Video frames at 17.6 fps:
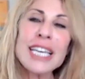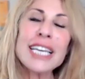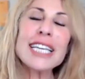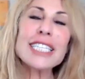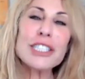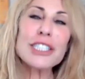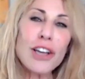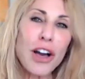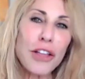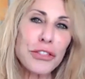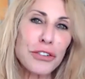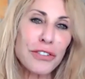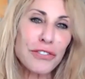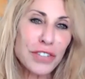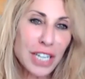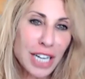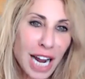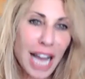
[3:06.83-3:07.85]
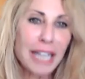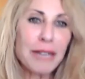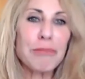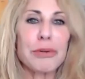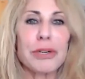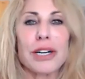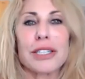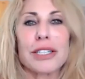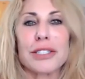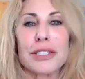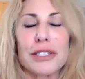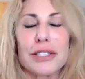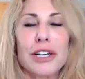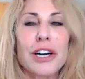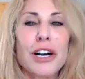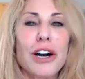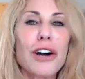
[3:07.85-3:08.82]
He's the author of nine books,
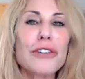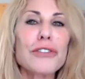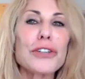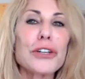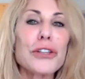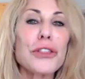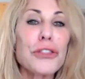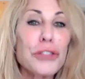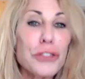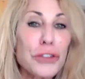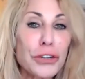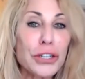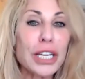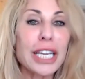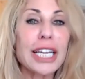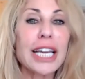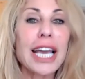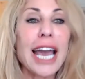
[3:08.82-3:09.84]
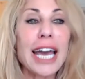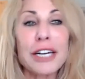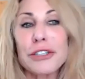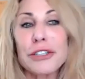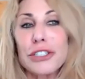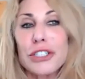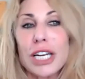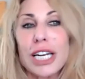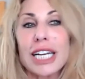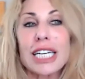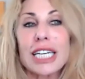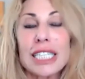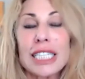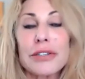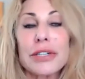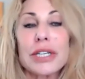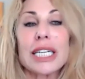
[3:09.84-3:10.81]
over 30 energetic
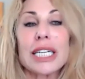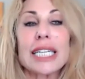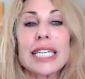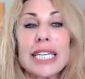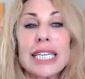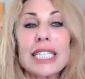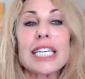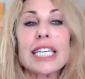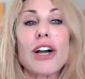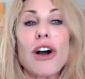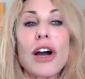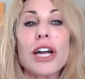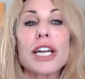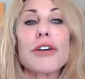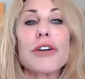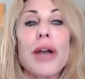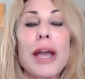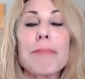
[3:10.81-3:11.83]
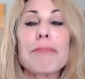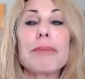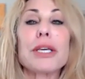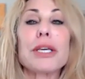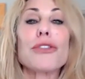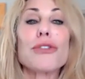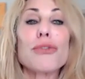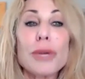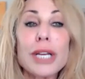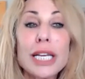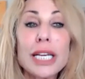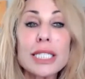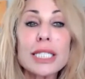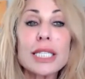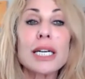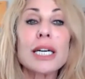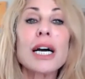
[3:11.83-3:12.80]
clearing and healing audio
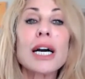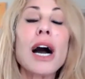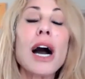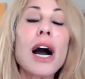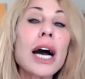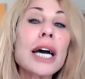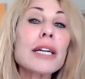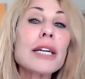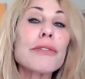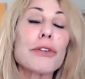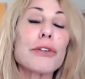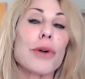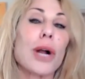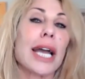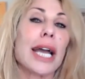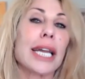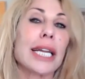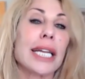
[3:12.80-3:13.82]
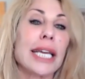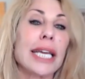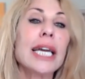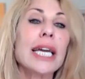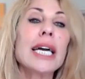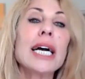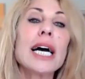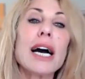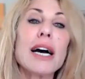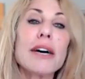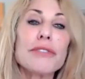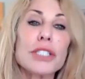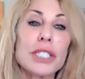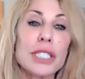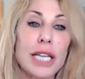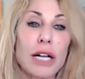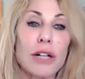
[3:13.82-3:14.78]
MP3s on a variety of
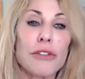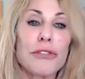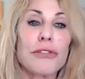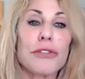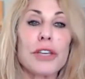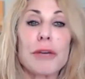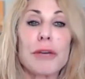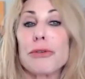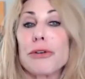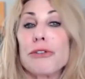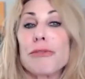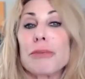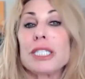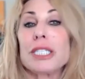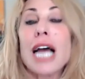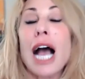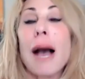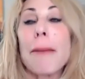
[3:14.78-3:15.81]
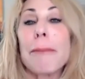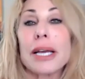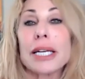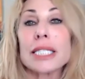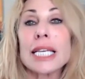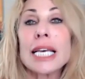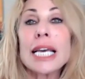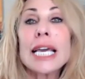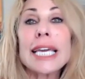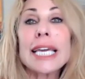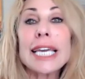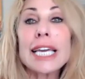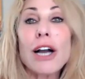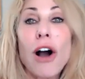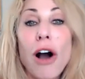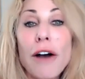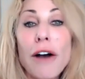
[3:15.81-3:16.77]
self improvement topics.
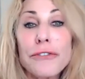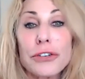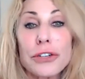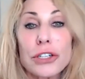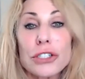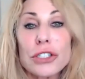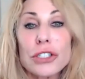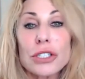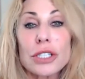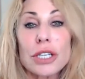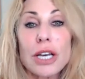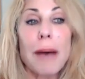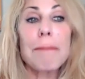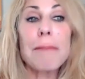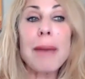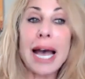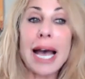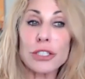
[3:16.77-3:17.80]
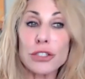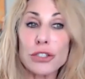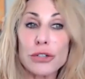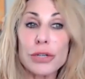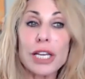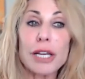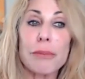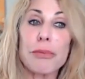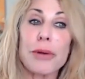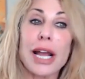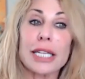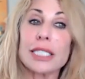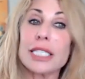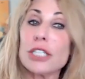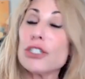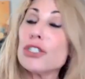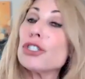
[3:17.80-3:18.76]
He offers a mastery and
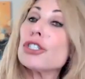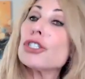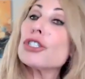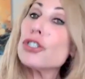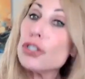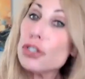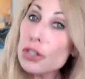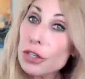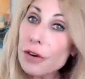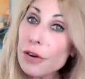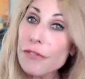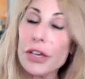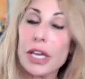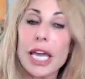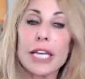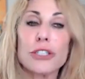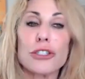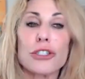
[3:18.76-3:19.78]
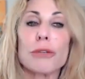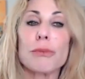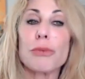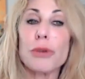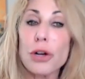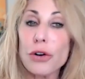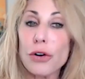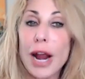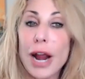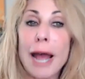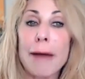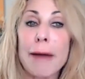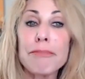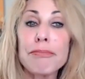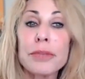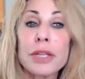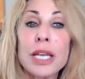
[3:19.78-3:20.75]
practitioner certification
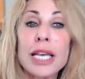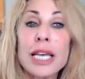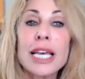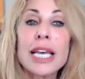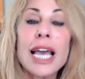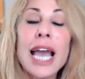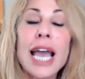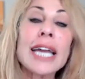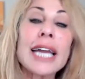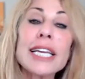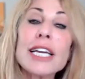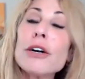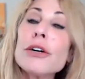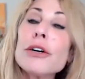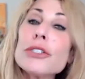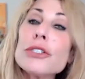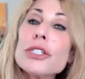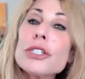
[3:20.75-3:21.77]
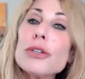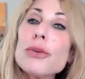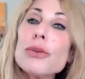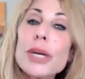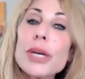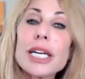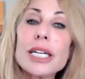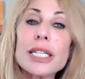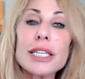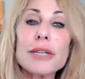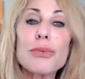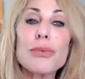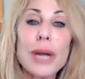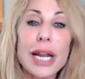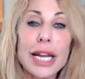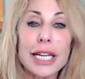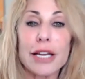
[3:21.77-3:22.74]
program and he hosted a weekly
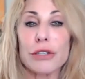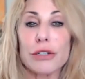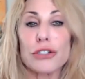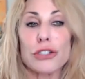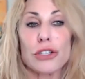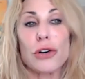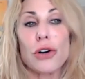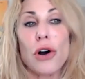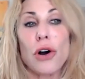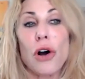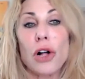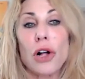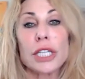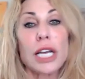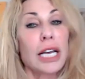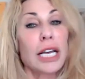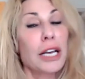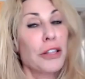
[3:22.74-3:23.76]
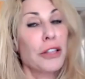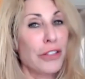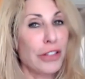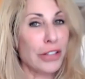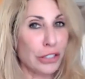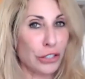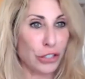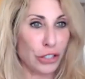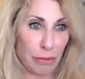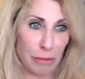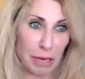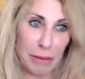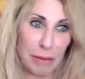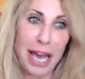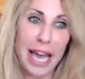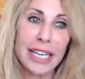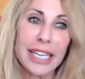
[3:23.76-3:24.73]
radio show called The
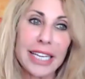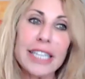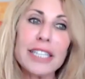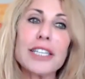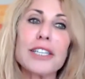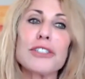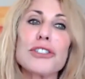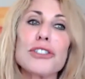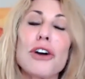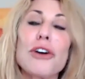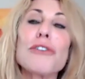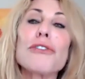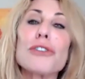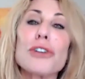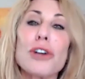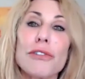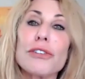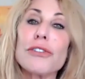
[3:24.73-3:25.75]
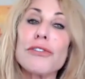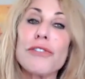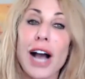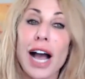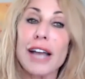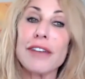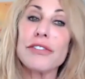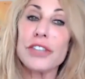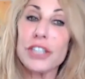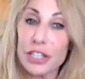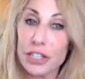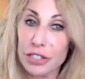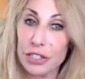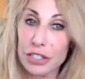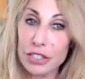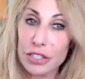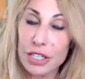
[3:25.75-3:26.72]
Jimmy Mack Healing Show for over five
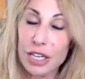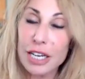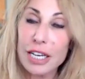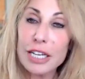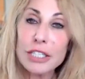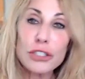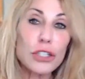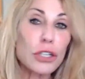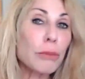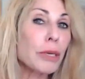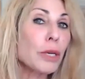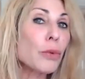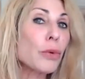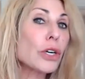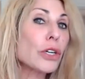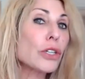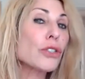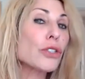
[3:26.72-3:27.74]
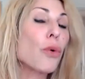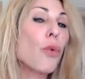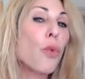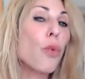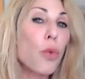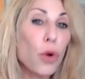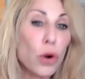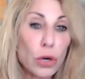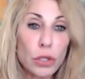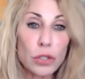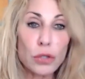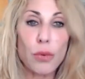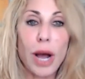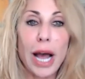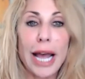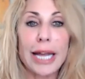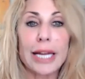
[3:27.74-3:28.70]
years. Jimmy works
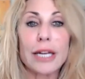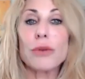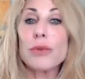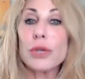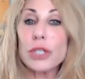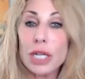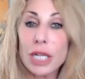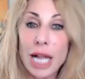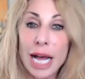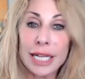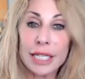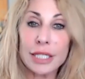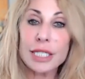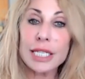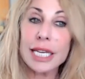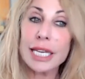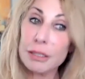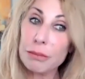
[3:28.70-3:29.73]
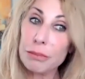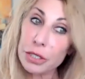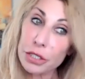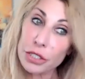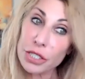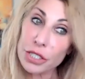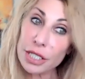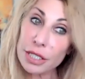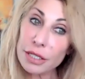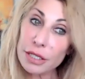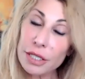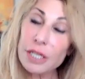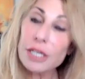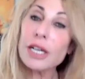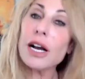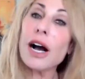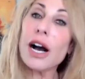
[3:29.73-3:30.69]
worldwide with clients in person,
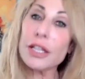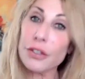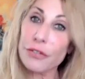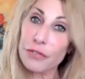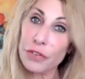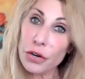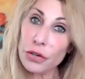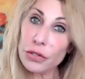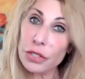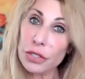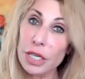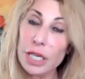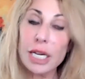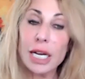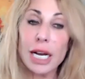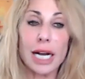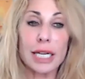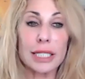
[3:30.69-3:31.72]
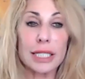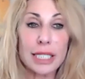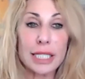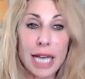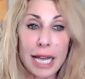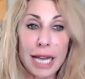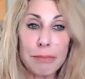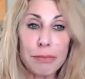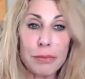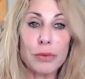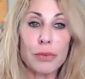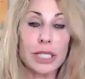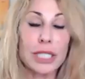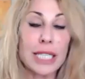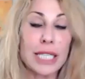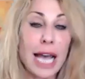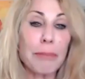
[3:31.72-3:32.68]
on the phone, on Skype,
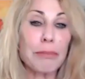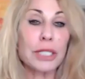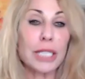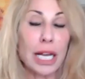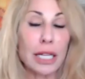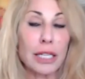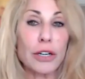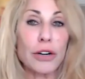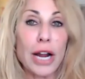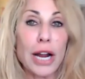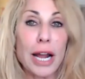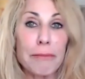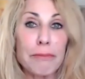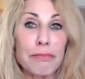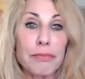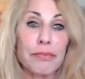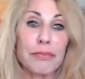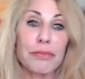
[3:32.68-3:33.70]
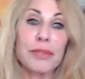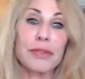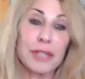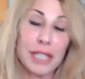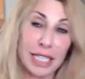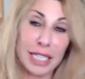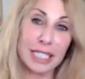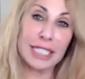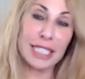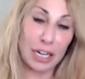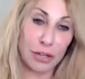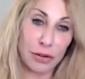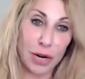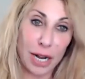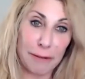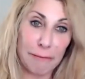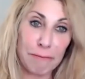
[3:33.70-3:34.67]
WhatsApp, Telegram,
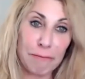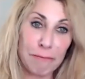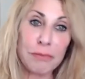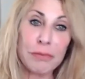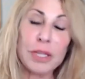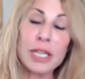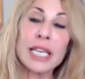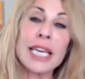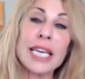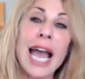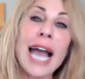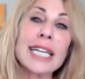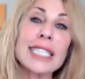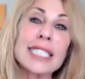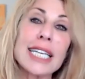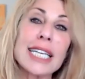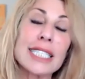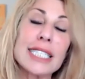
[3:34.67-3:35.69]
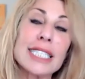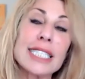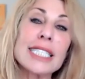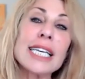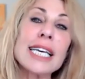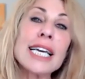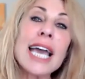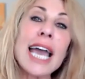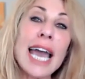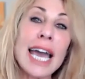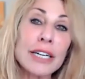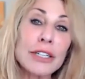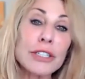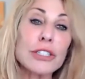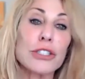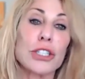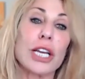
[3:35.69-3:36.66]
etc. He accesses
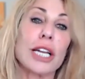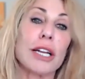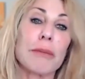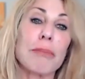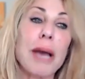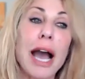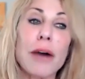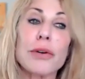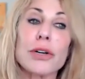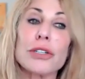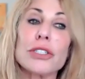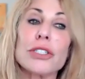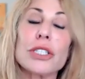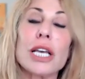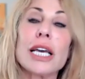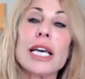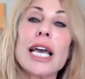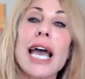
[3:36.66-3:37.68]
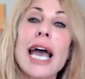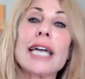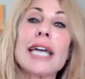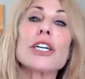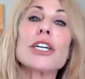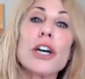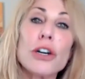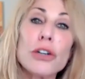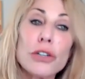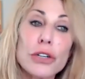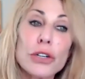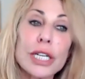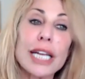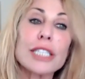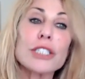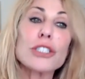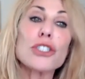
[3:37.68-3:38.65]
energetic powers and co
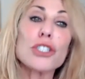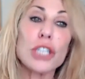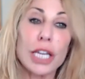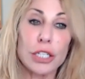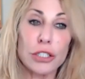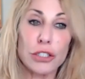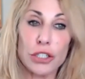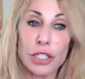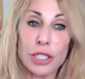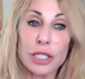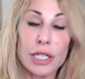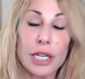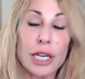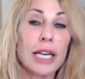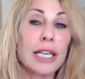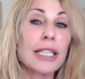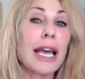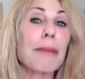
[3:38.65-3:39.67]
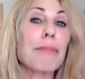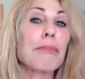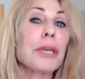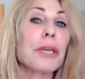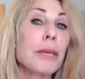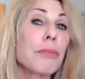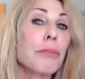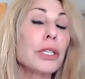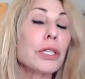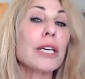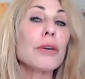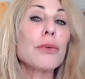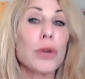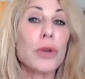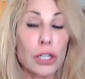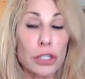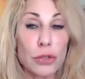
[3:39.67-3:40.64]
creates changes that people he
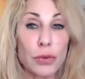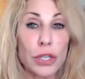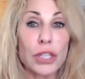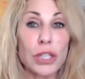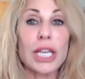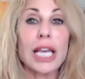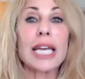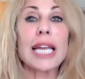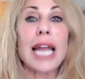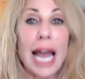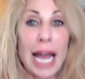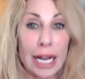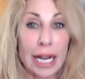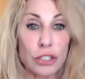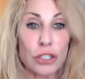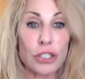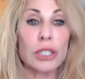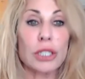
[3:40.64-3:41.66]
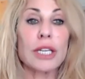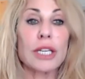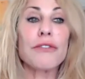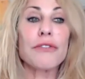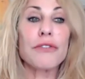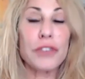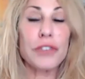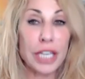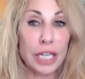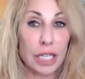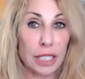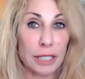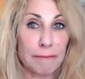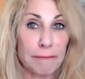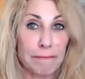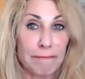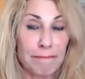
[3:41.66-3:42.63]
works with can actually
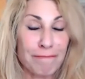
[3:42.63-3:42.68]
feel.